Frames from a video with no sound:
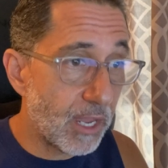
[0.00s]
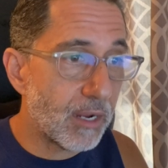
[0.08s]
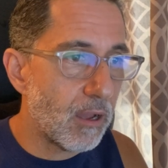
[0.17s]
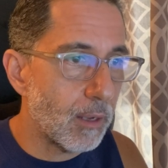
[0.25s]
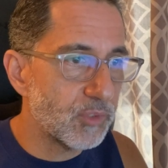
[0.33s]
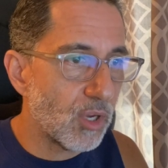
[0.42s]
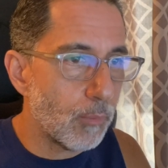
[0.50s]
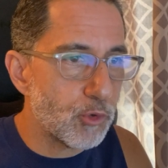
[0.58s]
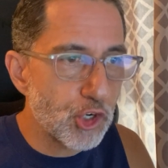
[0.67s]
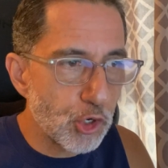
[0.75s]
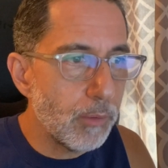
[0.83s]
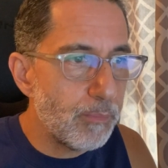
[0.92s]
that comes up
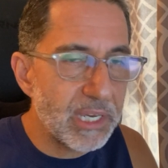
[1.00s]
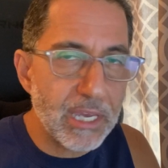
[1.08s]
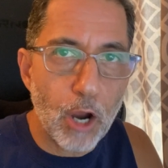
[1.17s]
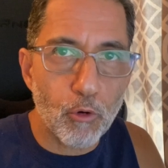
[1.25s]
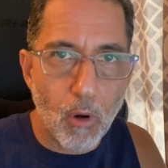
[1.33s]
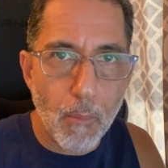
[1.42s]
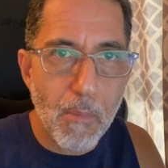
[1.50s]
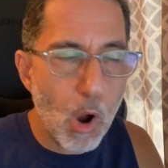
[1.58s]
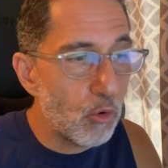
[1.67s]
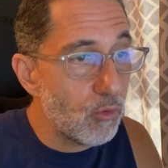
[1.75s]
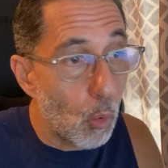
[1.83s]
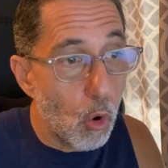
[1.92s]
should be a
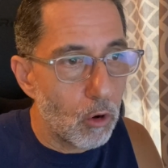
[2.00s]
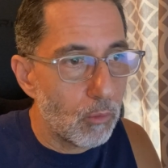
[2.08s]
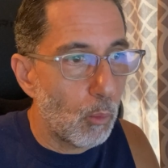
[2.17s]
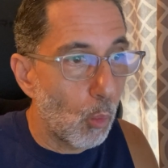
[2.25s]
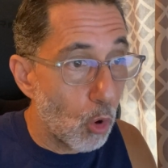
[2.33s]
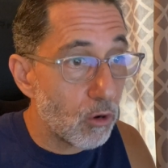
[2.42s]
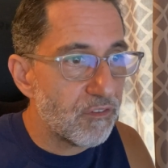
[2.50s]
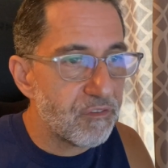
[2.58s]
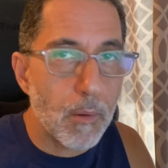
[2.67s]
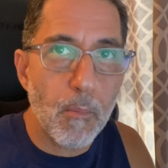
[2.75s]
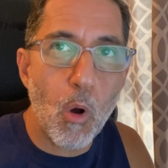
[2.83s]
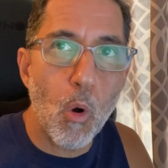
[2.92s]
remote or work
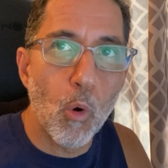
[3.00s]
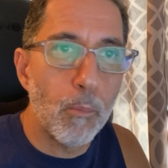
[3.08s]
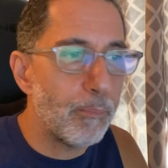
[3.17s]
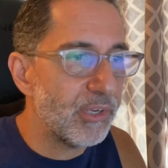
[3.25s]
from home